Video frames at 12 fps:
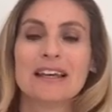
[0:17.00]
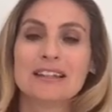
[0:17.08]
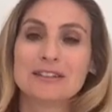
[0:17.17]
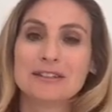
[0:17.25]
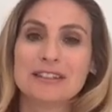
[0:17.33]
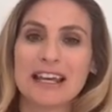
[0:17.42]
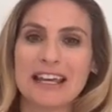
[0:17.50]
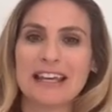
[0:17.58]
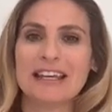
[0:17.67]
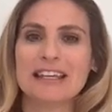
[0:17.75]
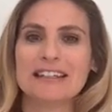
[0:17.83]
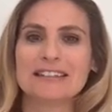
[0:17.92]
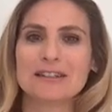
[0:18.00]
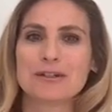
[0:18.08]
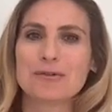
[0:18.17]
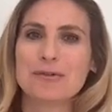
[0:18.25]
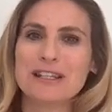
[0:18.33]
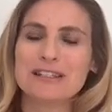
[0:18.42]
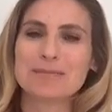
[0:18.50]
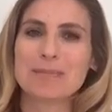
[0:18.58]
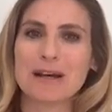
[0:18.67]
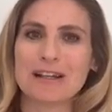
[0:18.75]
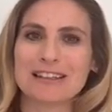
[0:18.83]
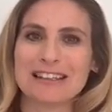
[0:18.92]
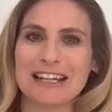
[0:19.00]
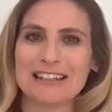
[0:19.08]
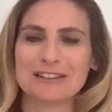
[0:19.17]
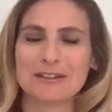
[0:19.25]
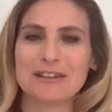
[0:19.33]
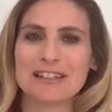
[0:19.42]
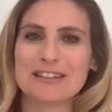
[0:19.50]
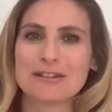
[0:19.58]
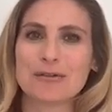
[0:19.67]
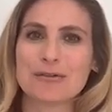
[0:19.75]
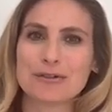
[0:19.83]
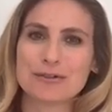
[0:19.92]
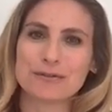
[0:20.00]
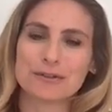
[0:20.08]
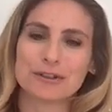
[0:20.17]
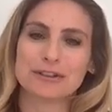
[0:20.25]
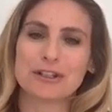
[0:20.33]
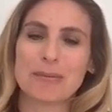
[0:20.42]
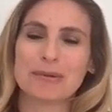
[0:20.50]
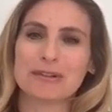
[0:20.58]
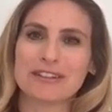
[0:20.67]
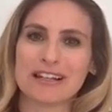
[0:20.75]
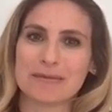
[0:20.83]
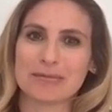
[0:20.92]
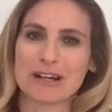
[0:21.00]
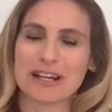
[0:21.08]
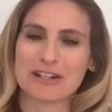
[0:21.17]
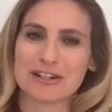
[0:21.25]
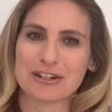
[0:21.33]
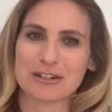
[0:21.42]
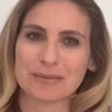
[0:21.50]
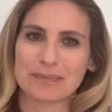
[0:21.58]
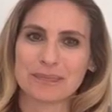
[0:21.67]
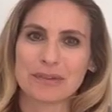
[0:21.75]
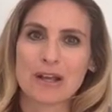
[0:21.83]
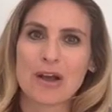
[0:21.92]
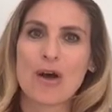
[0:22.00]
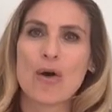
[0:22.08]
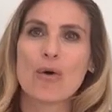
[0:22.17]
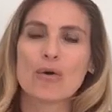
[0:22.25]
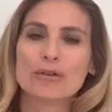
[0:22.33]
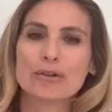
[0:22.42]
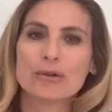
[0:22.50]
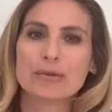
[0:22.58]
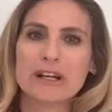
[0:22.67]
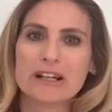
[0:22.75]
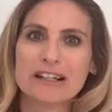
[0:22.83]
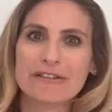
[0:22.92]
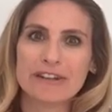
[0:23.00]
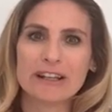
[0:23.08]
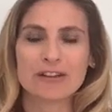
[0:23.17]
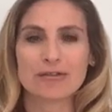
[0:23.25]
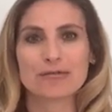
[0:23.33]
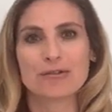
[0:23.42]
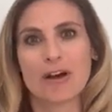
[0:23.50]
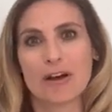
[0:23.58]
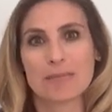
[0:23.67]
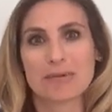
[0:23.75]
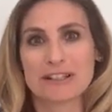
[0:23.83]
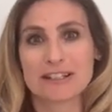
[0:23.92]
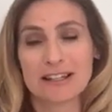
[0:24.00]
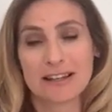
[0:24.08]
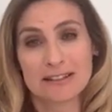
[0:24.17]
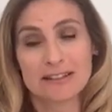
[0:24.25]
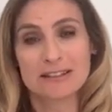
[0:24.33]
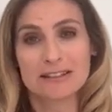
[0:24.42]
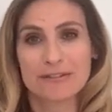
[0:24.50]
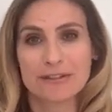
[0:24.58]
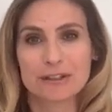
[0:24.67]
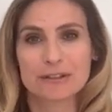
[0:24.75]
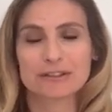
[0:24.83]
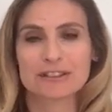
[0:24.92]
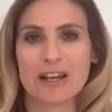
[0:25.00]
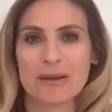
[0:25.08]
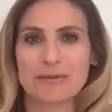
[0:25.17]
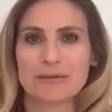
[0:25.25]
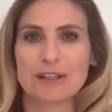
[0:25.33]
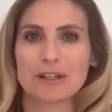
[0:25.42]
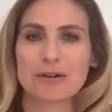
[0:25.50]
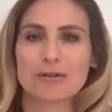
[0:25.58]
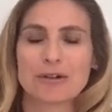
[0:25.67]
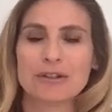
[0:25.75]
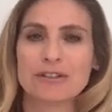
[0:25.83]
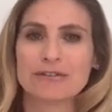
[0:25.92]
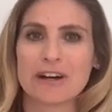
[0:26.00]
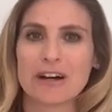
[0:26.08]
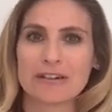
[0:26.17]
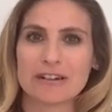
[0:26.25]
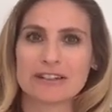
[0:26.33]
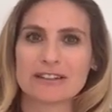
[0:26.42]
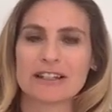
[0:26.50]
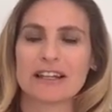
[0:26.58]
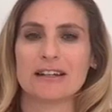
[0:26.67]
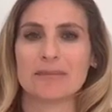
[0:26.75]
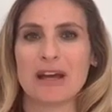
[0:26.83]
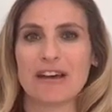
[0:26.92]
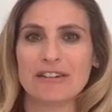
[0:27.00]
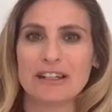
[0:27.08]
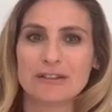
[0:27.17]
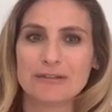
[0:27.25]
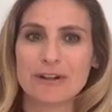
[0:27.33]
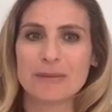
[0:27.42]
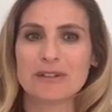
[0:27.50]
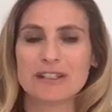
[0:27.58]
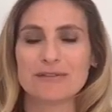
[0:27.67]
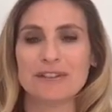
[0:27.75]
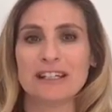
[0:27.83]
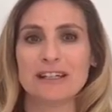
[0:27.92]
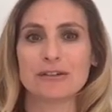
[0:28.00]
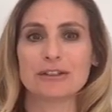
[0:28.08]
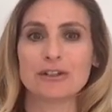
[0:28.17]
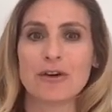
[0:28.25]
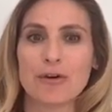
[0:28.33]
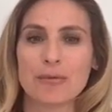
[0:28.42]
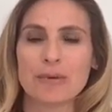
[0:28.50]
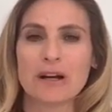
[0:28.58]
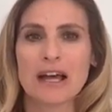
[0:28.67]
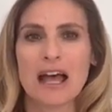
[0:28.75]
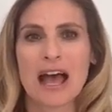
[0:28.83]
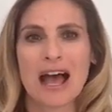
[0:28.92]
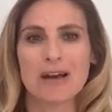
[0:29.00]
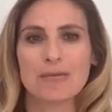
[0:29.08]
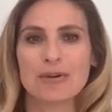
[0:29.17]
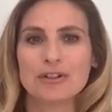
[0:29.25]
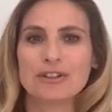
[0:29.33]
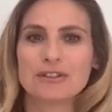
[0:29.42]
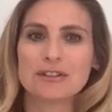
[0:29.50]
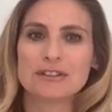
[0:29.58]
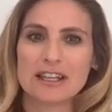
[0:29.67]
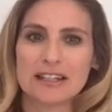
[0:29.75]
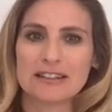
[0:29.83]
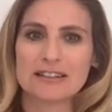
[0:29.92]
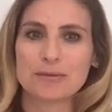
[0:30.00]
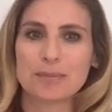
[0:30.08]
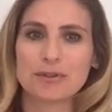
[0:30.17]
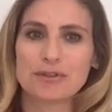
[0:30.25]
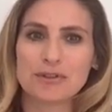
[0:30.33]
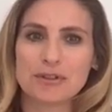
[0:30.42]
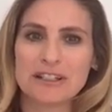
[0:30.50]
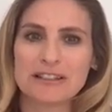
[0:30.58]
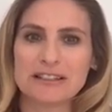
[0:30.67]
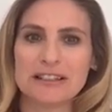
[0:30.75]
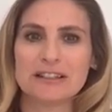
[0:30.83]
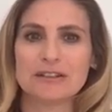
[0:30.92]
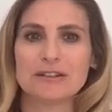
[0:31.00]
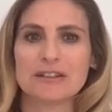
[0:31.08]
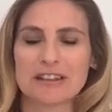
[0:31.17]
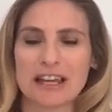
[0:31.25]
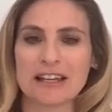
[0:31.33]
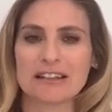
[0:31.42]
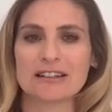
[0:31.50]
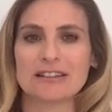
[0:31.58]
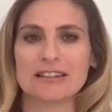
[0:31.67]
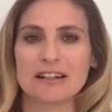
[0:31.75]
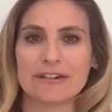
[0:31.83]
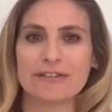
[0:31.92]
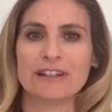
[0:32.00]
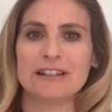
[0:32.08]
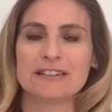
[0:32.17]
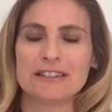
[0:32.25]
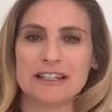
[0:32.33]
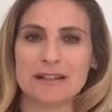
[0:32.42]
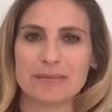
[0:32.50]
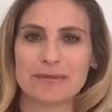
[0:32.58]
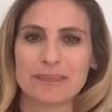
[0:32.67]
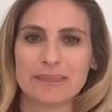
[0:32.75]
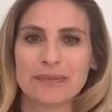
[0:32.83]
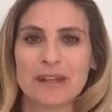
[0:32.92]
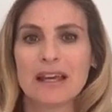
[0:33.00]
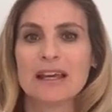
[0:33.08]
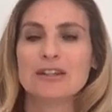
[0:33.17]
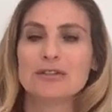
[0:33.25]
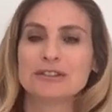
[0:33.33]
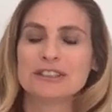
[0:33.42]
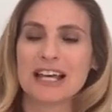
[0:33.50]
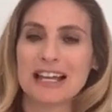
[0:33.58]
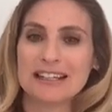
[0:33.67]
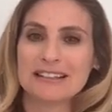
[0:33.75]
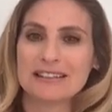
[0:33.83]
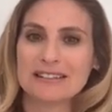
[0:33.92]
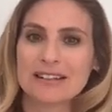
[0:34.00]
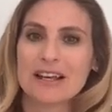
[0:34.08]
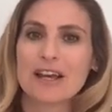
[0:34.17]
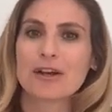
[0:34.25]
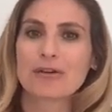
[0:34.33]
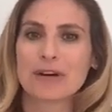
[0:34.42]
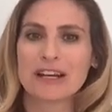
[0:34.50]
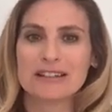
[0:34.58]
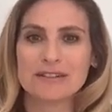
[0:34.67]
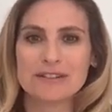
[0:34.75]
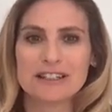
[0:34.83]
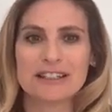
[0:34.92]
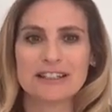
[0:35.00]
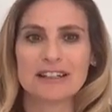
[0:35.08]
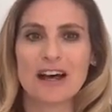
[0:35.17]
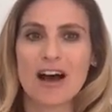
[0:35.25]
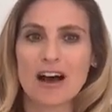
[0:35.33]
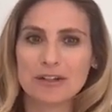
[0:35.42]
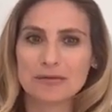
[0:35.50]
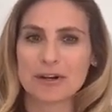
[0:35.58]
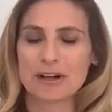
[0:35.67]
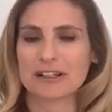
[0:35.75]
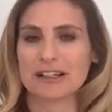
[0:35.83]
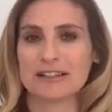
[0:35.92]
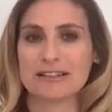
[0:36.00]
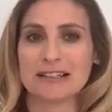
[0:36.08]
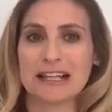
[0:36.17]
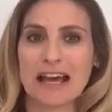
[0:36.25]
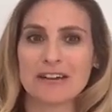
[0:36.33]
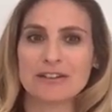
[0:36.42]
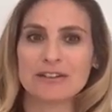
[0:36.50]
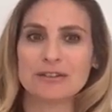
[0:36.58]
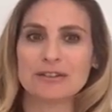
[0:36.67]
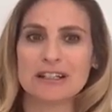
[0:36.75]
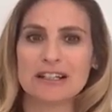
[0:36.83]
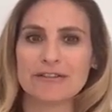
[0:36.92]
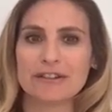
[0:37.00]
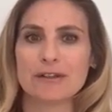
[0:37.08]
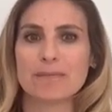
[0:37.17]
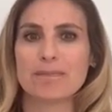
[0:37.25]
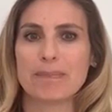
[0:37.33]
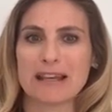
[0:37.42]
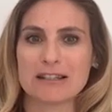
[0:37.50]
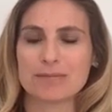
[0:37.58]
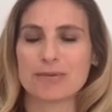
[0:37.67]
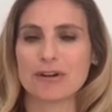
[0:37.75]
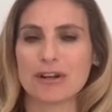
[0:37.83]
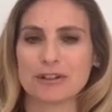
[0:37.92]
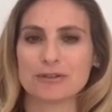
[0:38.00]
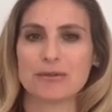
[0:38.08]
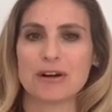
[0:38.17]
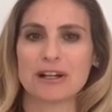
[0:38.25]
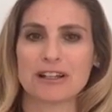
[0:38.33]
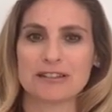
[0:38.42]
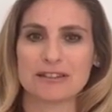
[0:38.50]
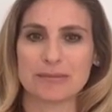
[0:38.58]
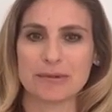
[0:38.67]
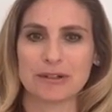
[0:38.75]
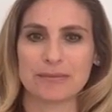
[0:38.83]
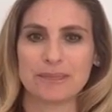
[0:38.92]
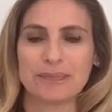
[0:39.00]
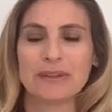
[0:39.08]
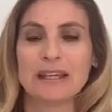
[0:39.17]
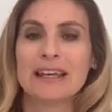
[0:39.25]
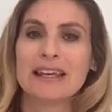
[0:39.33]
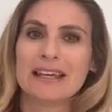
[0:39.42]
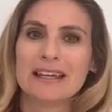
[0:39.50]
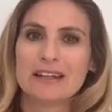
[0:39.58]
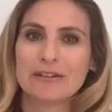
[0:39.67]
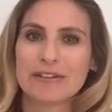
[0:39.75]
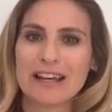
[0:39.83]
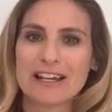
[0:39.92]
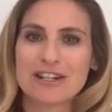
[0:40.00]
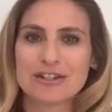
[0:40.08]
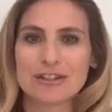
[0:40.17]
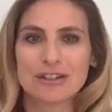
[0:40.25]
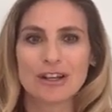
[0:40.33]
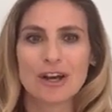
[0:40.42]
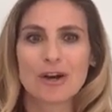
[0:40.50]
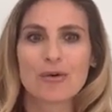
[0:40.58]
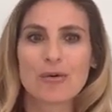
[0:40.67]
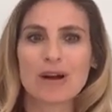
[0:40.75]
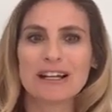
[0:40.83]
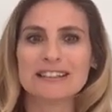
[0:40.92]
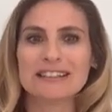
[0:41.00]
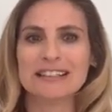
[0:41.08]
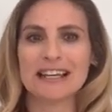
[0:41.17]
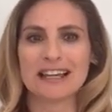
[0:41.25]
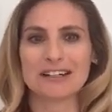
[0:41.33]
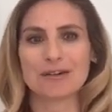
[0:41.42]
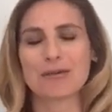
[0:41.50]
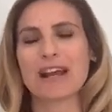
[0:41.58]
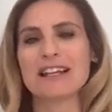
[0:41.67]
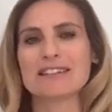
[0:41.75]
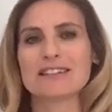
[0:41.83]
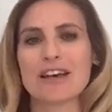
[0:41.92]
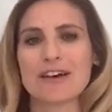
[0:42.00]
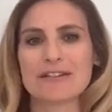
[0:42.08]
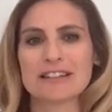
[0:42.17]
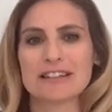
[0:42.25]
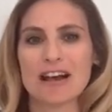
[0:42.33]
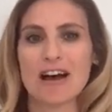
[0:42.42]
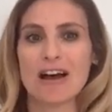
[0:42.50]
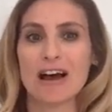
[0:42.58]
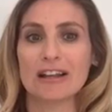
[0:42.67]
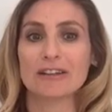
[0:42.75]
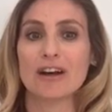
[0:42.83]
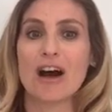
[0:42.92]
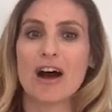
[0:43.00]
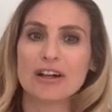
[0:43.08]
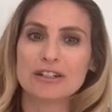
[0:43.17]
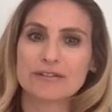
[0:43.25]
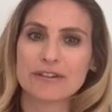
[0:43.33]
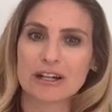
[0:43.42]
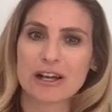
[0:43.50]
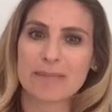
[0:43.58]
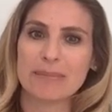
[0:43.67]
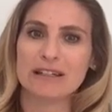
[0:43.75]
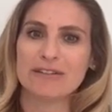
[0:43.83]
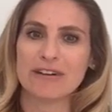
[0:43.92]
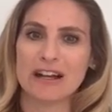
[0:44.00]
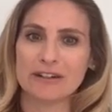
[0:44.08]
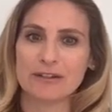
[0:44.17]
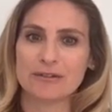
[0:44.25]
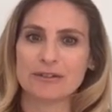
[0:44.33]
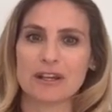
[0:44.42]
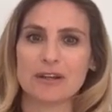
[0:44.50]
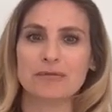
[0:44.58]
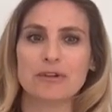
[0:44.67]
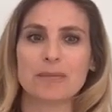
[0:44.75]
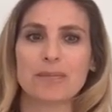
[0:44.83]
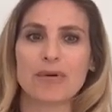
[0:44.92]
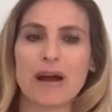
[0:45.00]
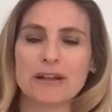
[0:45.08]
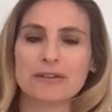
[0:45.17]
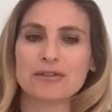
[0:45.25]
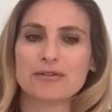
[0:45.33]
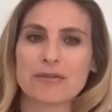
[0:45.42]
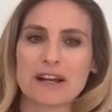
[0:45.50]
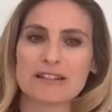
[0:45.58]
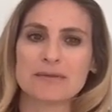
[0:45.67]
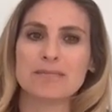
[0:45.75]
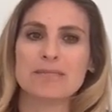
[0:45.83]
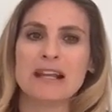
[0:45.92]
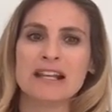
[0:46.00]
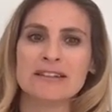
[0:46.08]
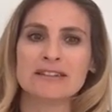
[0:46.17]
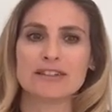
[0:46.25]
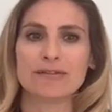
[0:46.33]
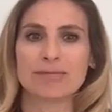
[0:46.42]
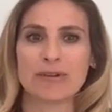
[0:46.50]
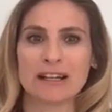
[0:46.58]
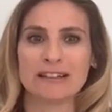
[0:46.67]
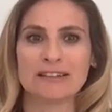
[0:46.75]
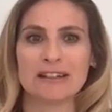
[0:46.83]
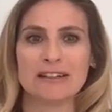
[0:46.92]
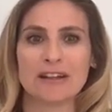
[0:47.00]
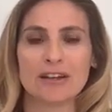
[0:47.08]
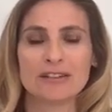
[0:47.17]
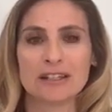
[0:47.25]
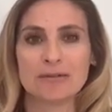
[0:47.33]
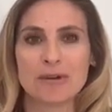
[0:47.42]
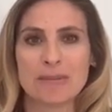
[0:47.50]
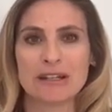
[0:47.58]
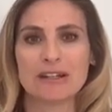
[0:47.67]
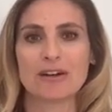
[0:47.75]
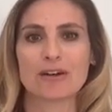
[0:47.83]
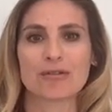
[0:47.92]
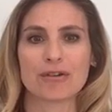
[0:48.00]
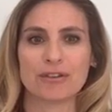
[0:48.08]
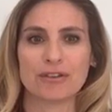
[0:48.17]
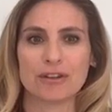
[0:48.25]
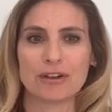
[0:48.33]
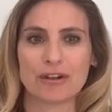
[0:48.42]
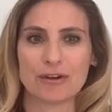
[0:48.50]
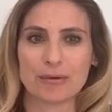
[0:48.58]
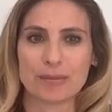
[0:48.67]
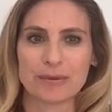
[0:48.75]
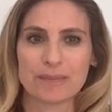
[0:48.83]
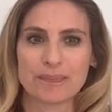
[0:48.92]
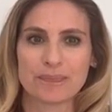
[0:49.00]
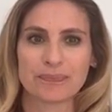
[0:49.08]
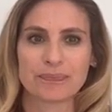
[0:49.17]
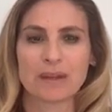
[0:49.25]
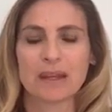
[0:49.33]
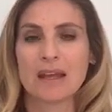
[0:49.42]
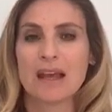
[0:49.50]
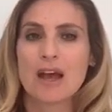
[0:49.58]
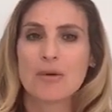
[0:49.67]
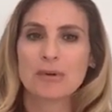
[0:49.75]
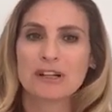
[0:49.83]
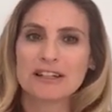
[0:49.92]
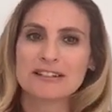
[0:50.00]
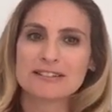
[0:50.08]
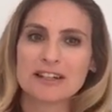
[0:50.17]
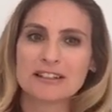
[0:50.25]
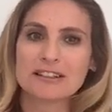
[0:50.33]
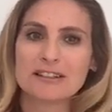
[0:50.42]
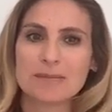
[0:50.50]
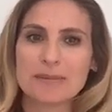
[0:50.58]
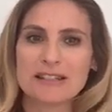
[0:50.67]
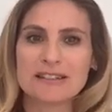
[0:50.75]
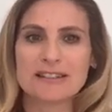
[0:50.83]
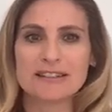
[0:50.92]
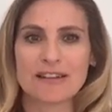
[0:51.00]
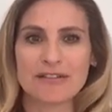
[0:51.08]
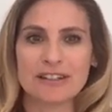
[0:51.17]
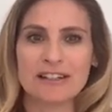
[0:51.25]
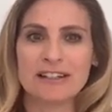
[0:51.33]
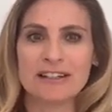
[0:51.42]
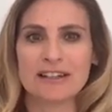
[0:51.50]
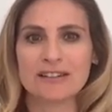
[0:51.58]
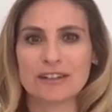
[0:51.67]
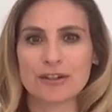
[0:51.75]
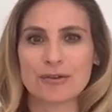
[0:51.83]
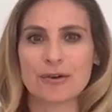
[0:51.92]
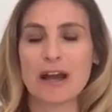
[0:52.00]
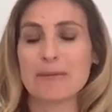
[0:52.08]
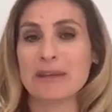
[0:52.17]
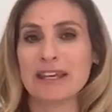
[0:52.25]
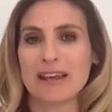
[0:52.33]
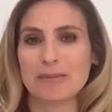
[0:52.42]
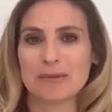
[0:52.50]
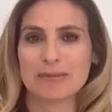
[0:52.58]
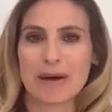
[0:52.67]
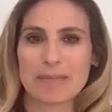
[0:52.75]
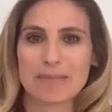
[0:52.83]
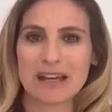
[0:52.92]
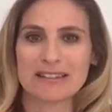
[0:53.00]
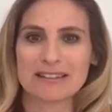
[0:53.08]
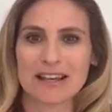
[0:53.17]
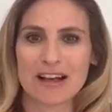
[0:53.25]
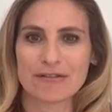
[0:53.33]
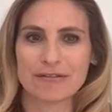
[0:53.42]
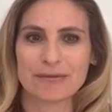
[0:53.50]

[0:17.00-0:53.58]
Today is the Queen's birthday, so this calls for a double celebration. Although we are living through unprecedented difficult times with the coronavirus and I'm having to film this video at home, I wanted to take this opportunity to thank the Seraphine team. Your talent, creativity and hard work has allowed us to deliver the best product to our customer. Innovation, quality and great service are at the heart of our company values, and we are proud to dress millions of pregnant and nursing women across the globe. When I started the business 17 years ago, I became a mum myself.